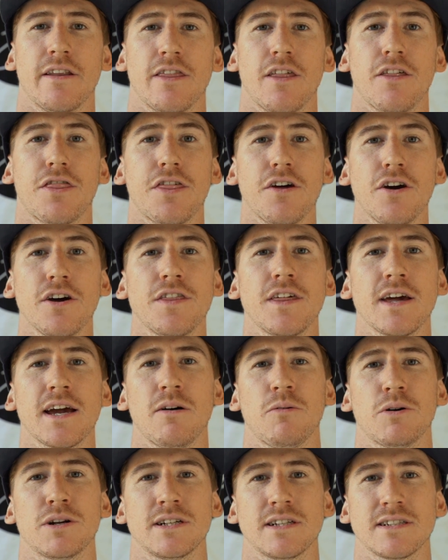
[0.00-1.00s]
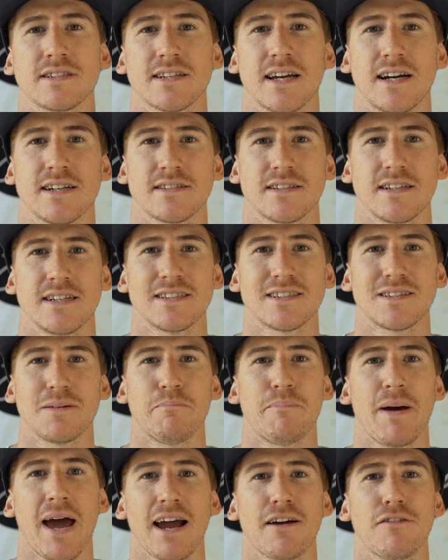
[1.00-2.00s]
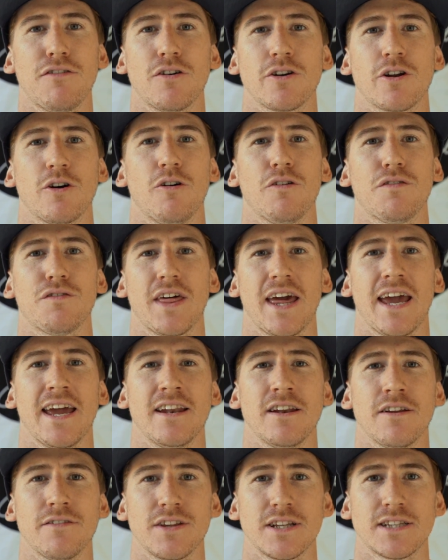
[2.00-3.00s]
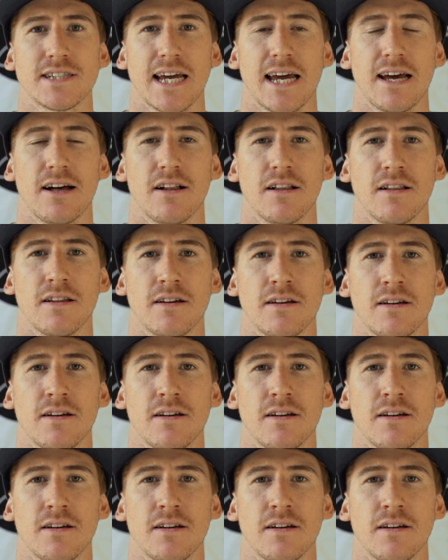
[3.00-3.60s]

The third thing I want to discuss is the back foot off the end of the tail.